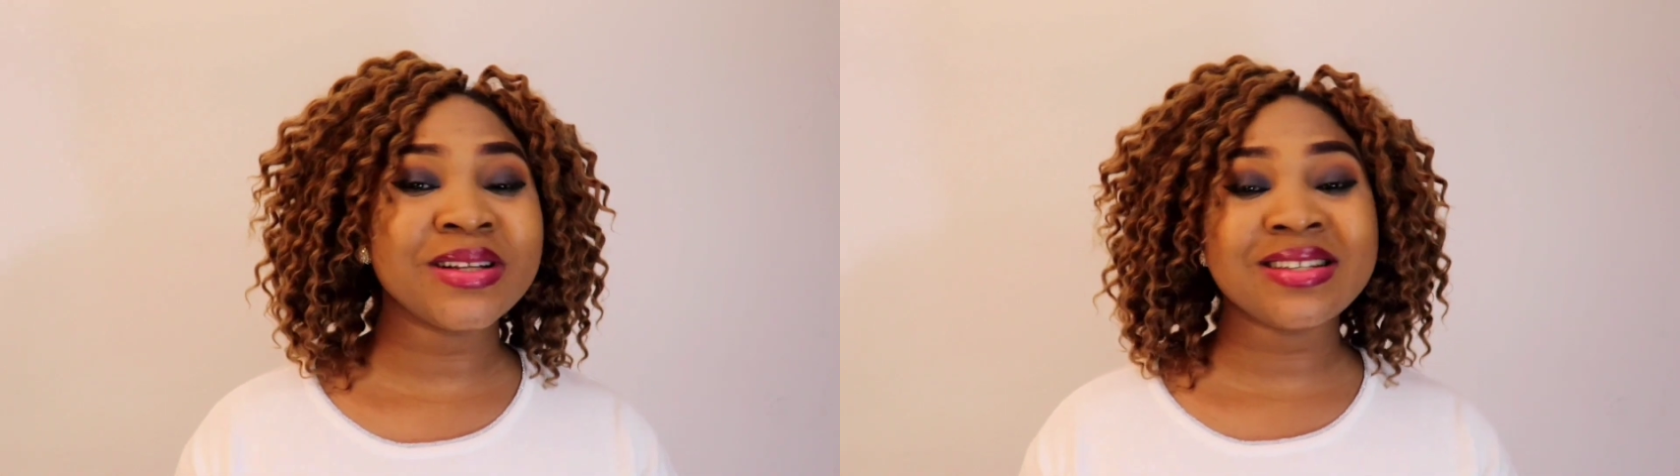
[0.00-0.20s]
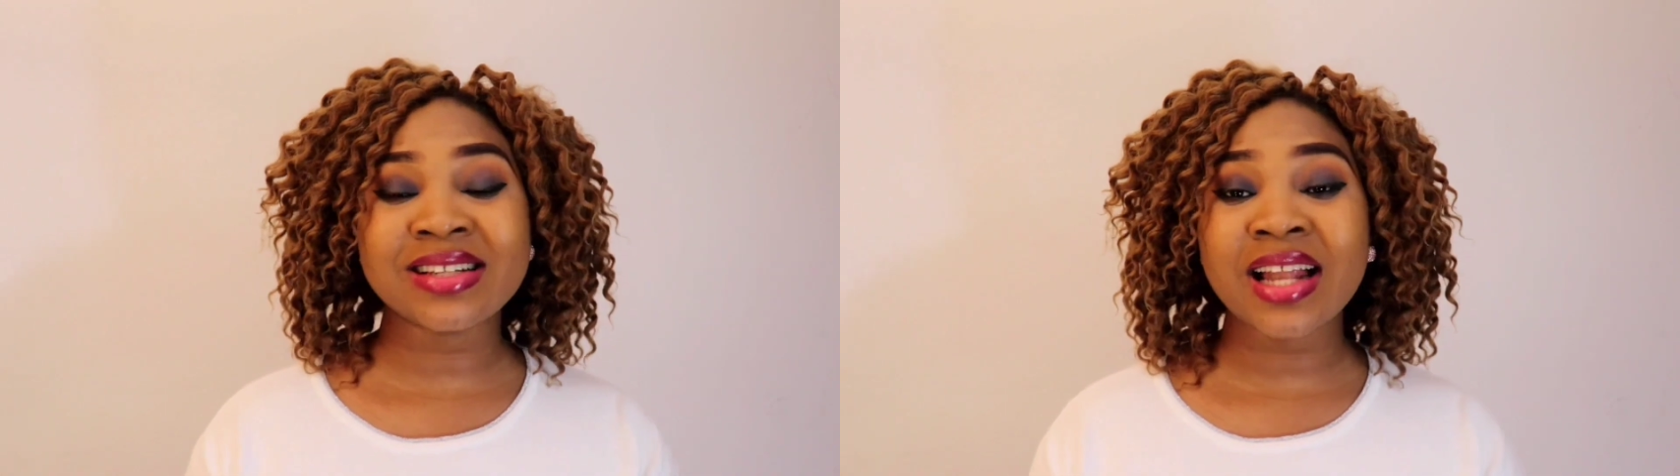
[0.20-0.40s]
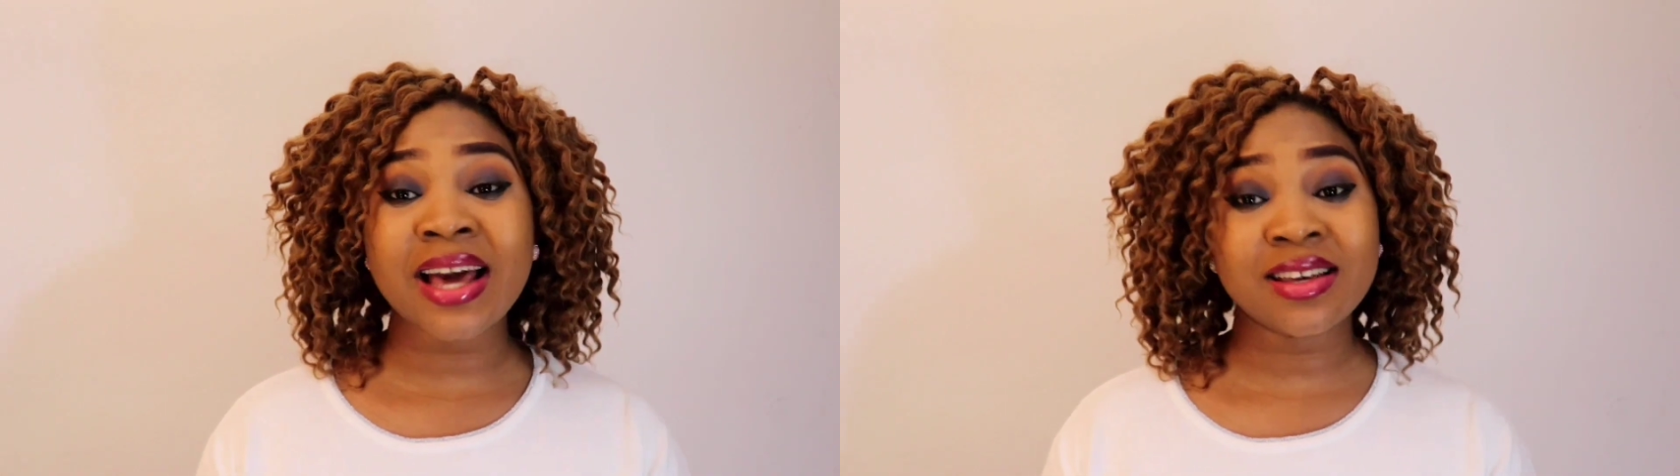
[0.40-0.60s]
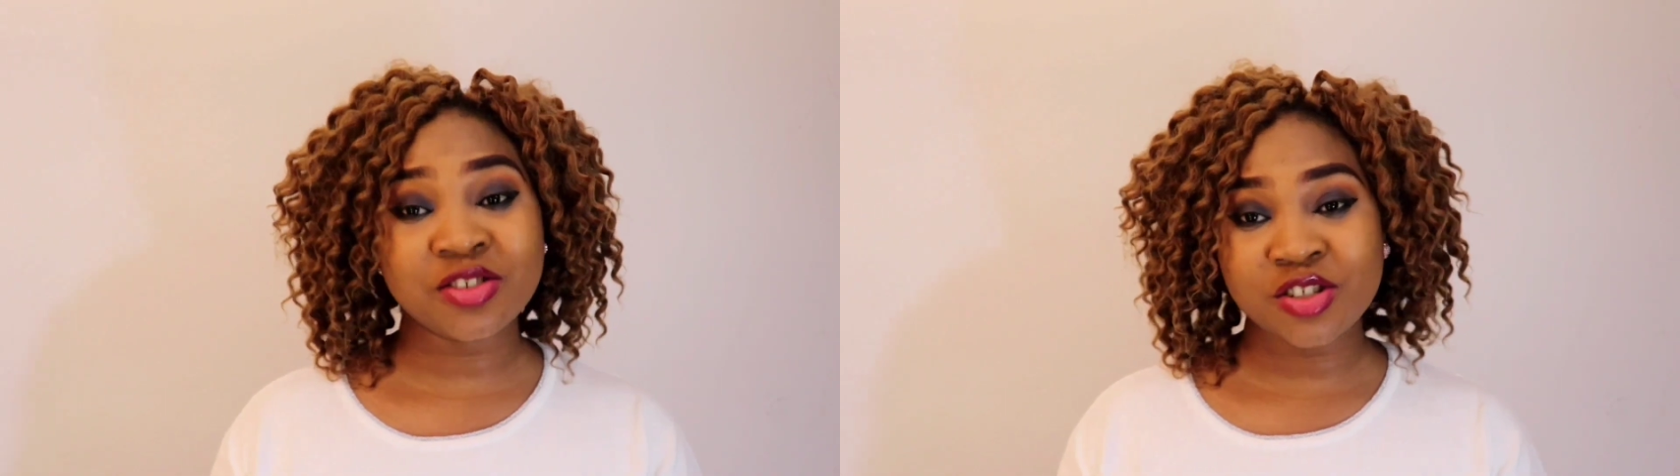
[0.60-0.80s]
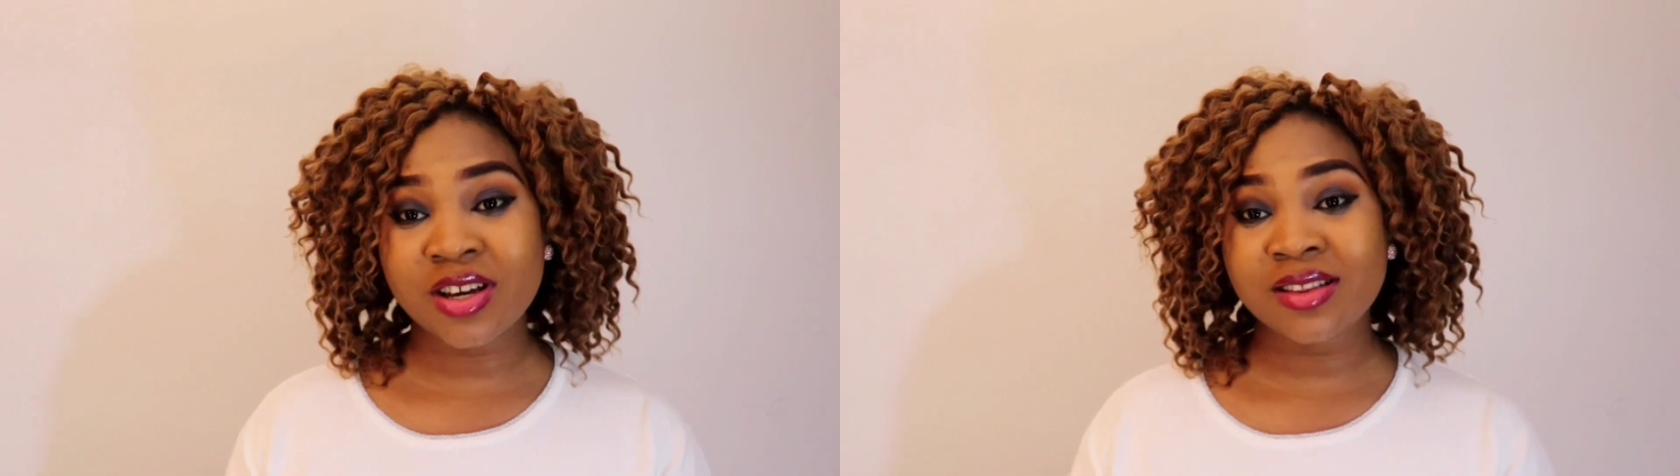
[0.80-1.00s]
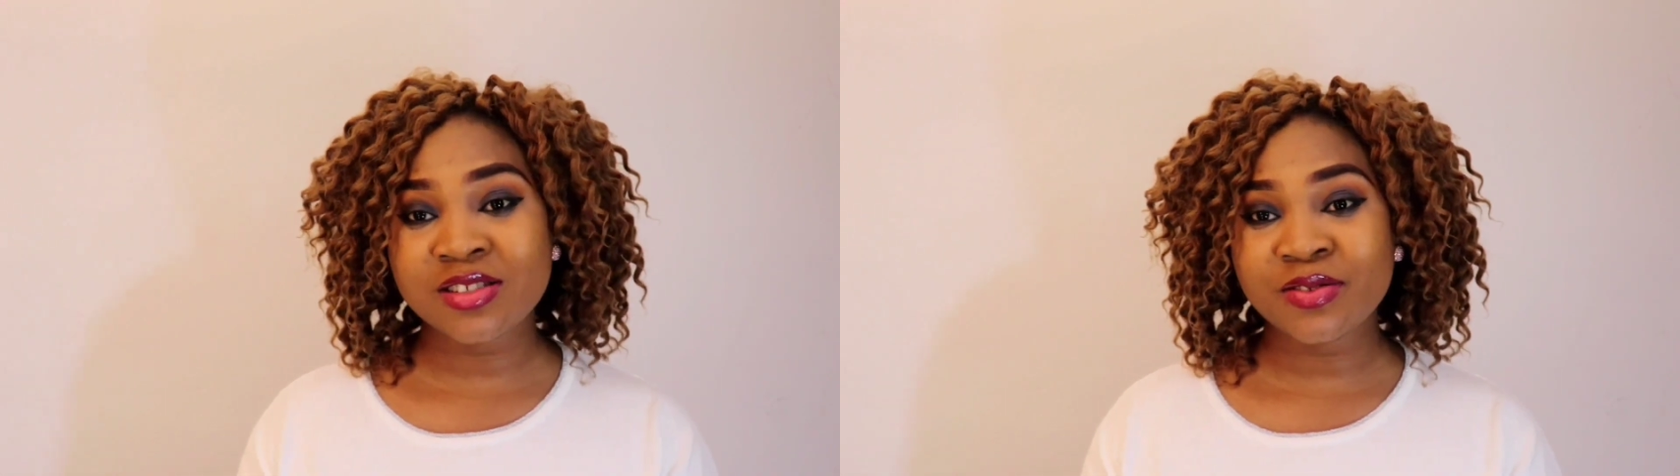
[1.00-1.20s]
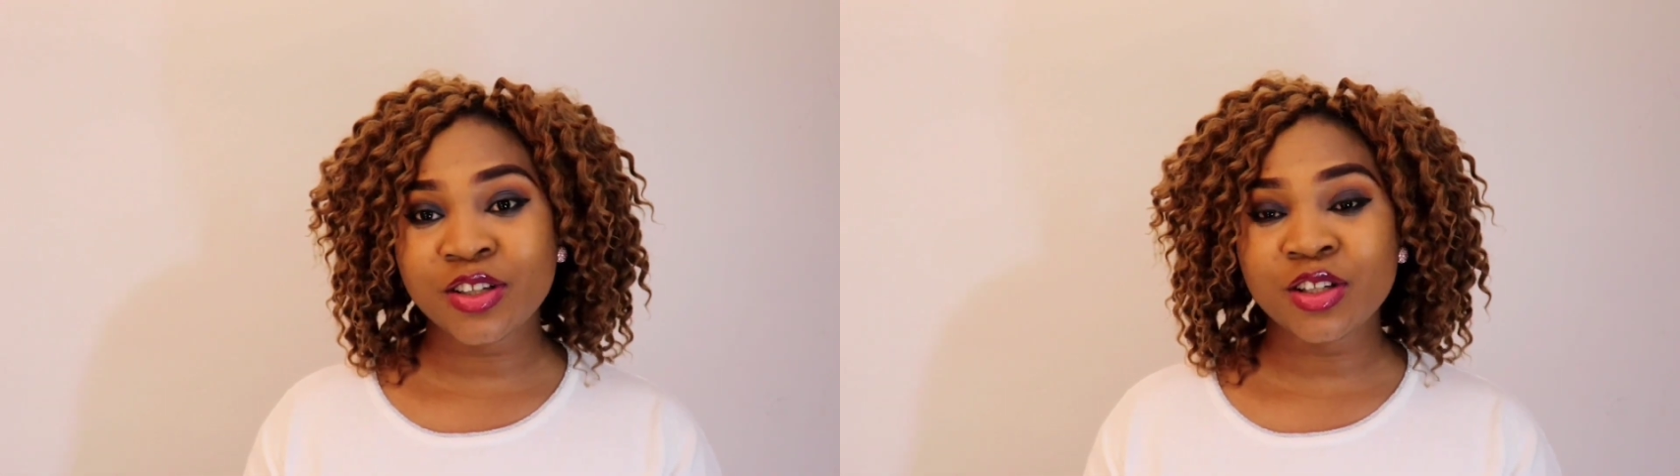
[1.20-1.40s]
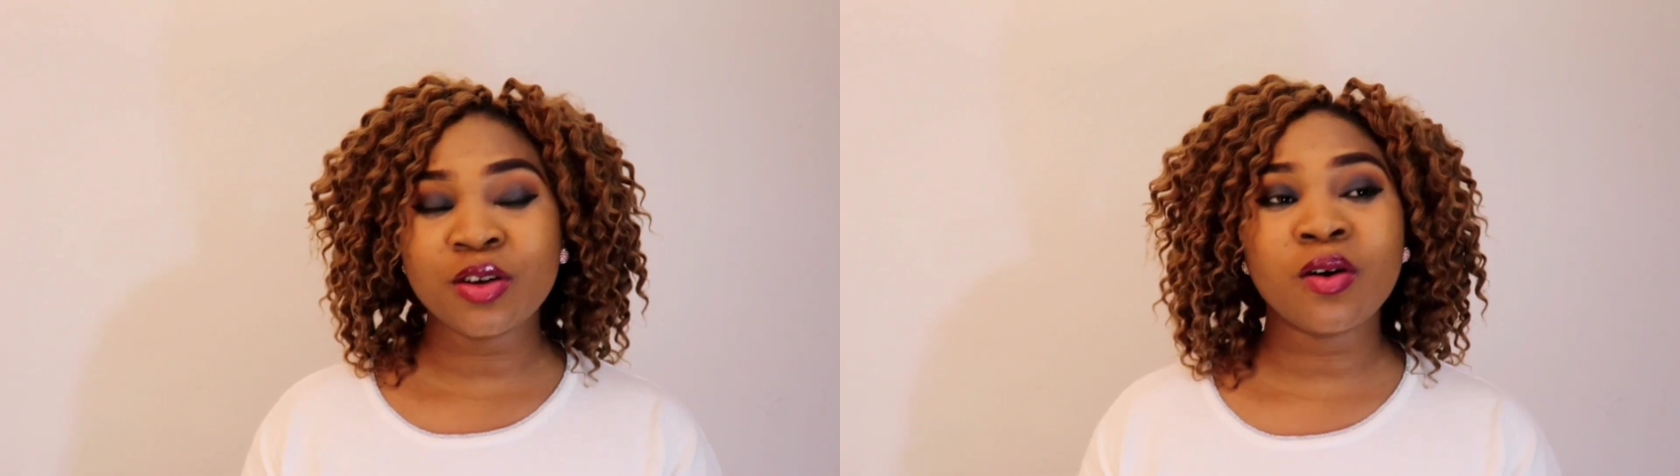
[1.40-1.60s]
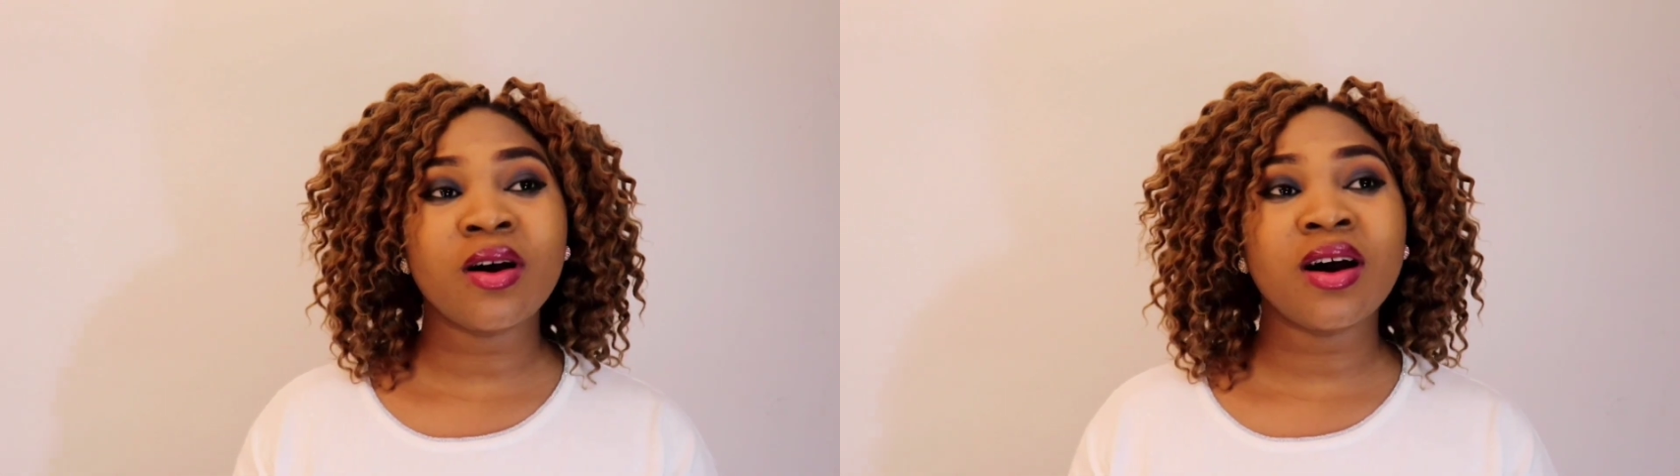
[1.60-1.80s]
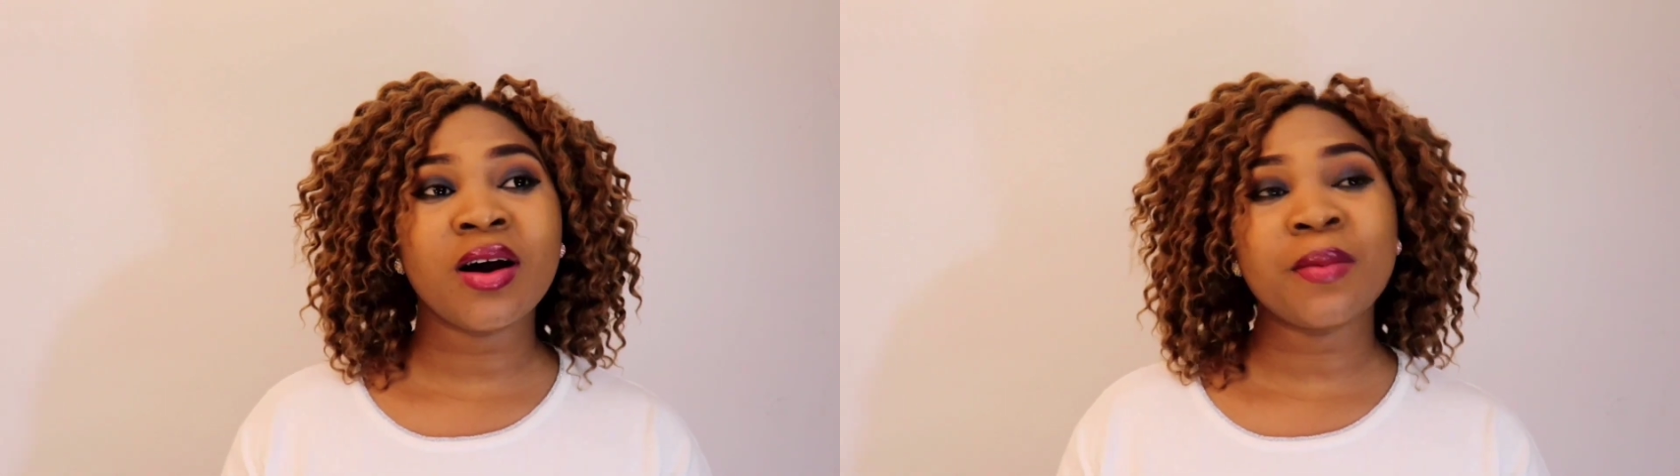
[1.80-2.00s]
please like and share this video,